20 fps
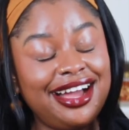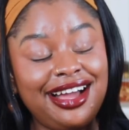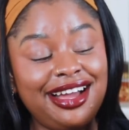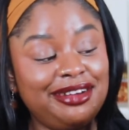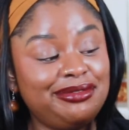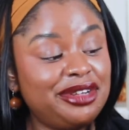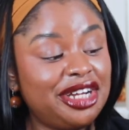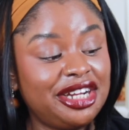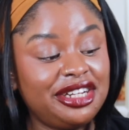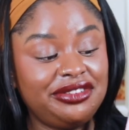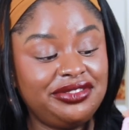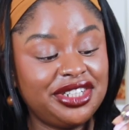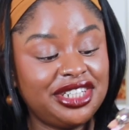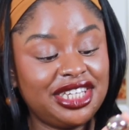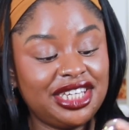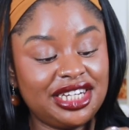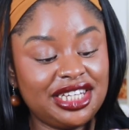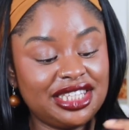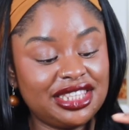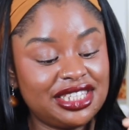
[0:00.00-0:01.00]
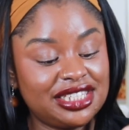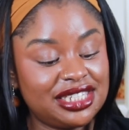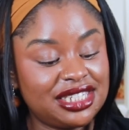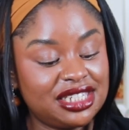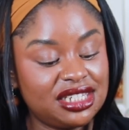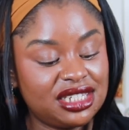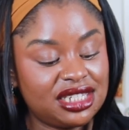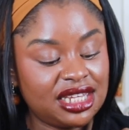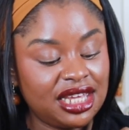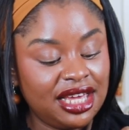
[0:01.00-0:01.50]
I'm not even kidding. This
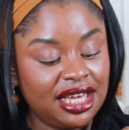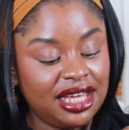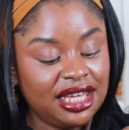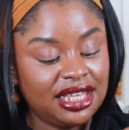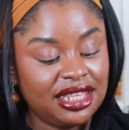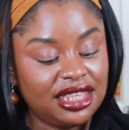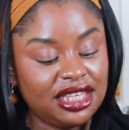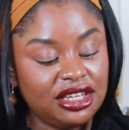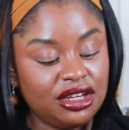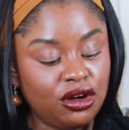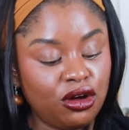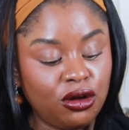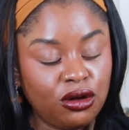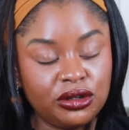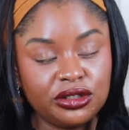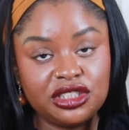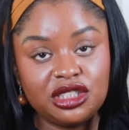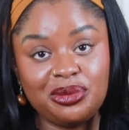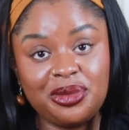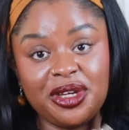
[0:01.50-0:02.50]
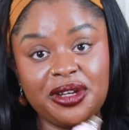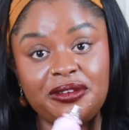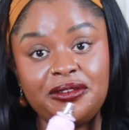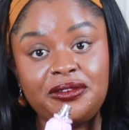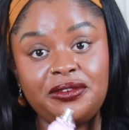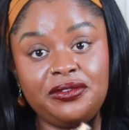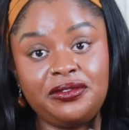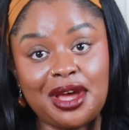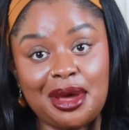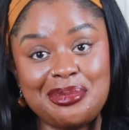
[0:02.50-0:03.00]
is the ultimate
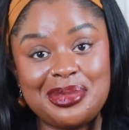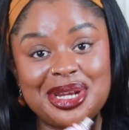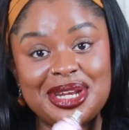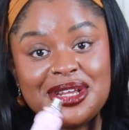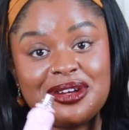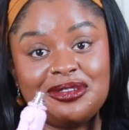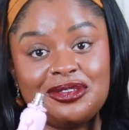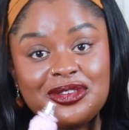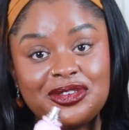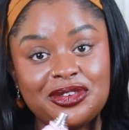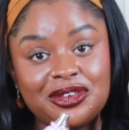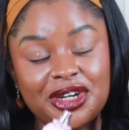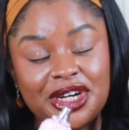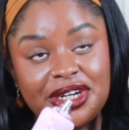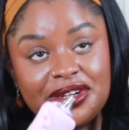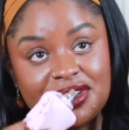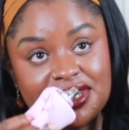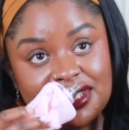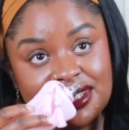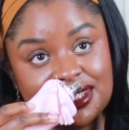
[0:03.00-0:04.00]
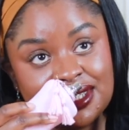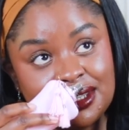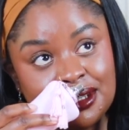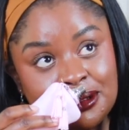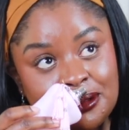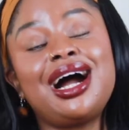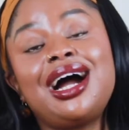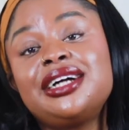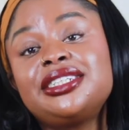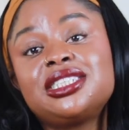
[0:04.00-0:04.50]
feminine fragrance.
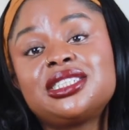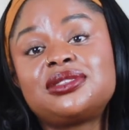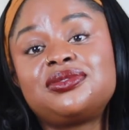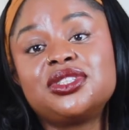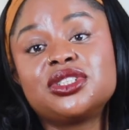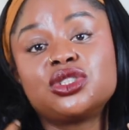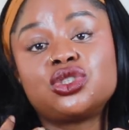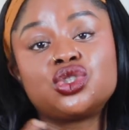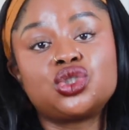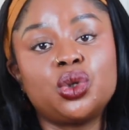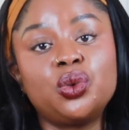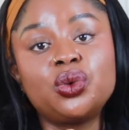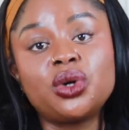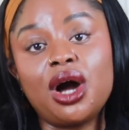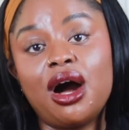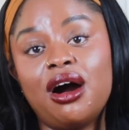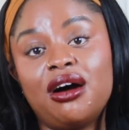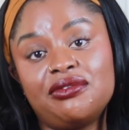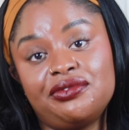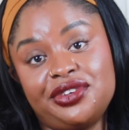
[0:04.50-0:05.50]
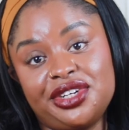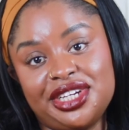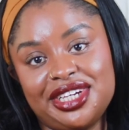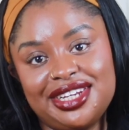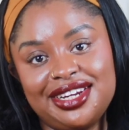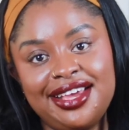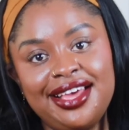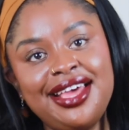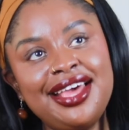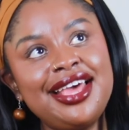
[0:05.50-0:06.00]
I just feel so
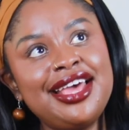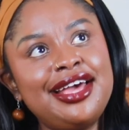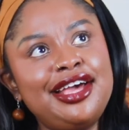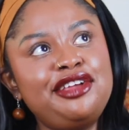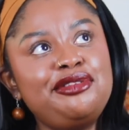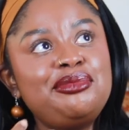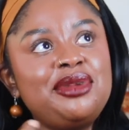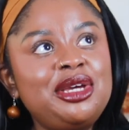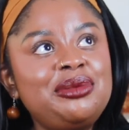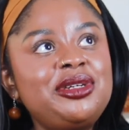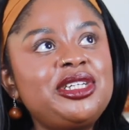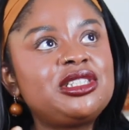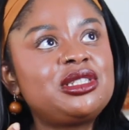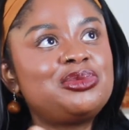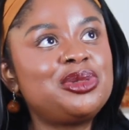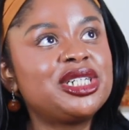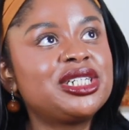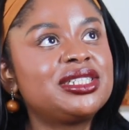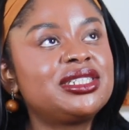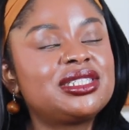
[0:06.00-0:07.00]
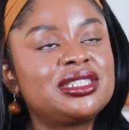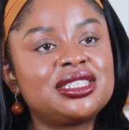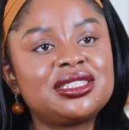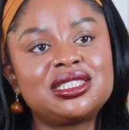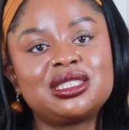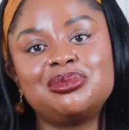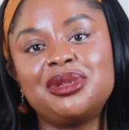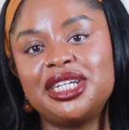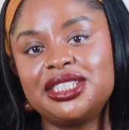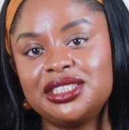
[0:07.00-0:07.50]
confident, and maybe it's because the
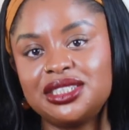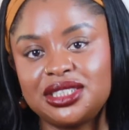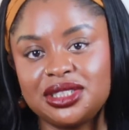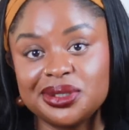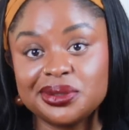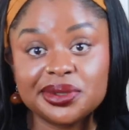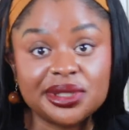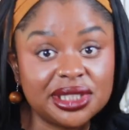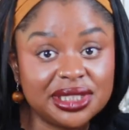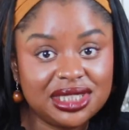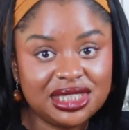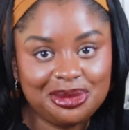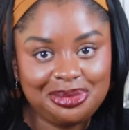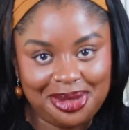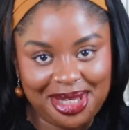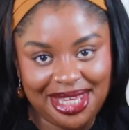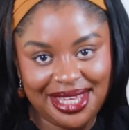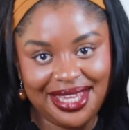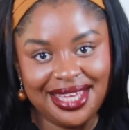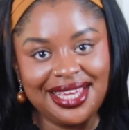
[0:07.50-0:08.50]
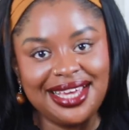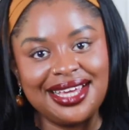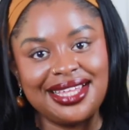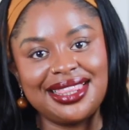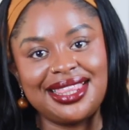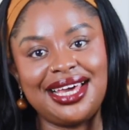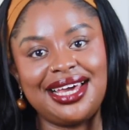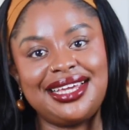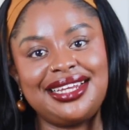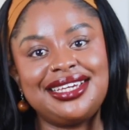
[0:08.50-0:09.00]
smell is so good to me
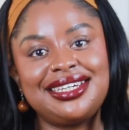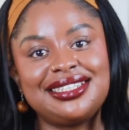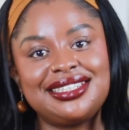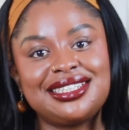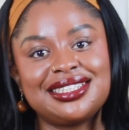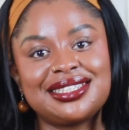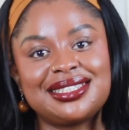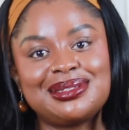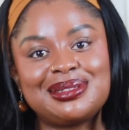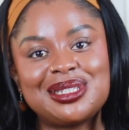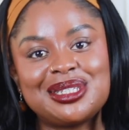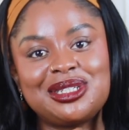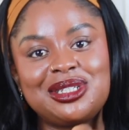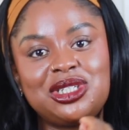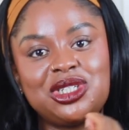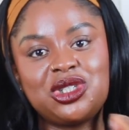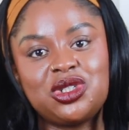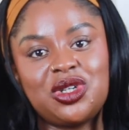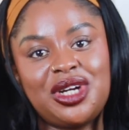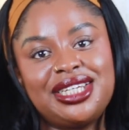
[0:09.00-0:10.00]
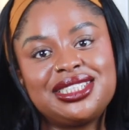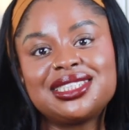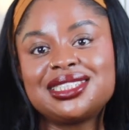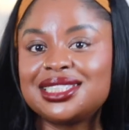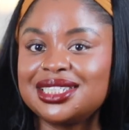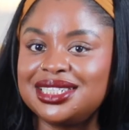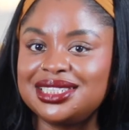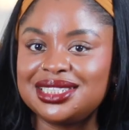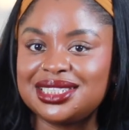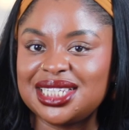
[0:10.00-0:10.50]
that it just
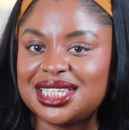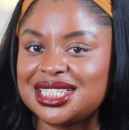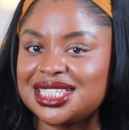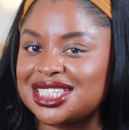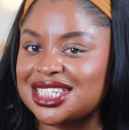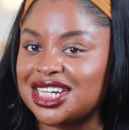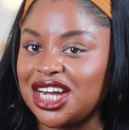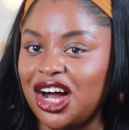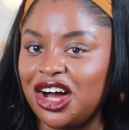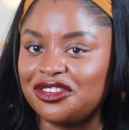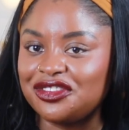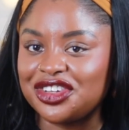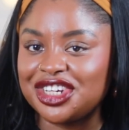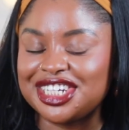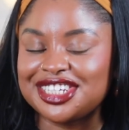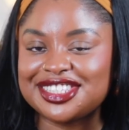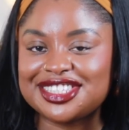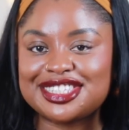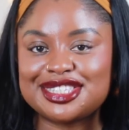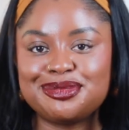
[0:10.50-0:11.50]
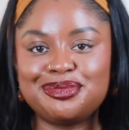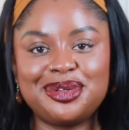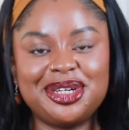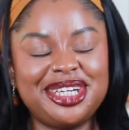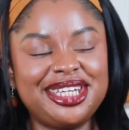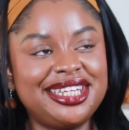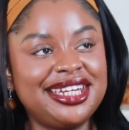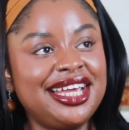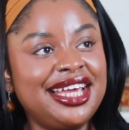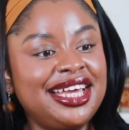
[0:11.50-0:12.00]
translates into confidence,
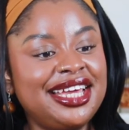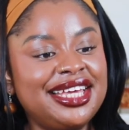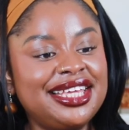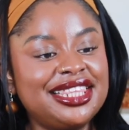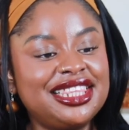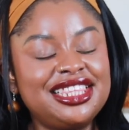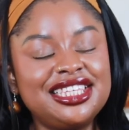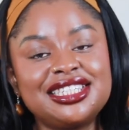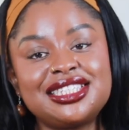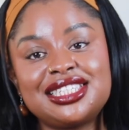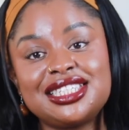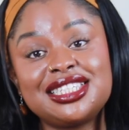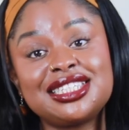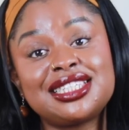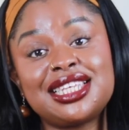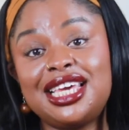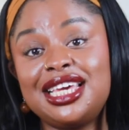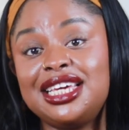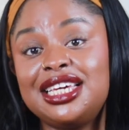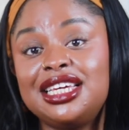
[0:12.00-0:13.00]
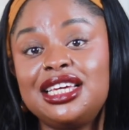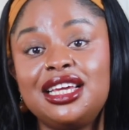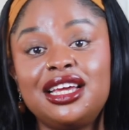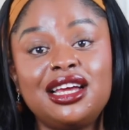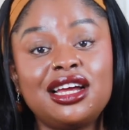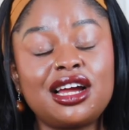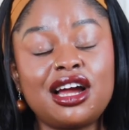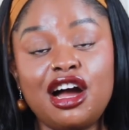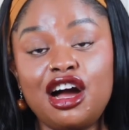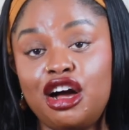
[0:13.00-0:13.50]
but this is a
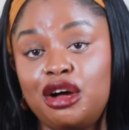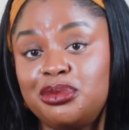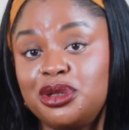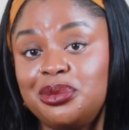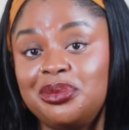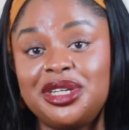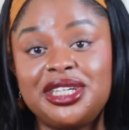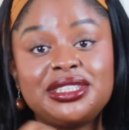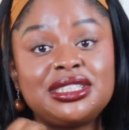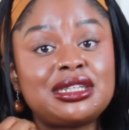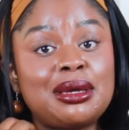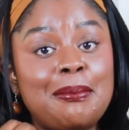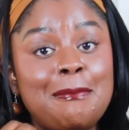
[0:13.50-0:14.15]
compliment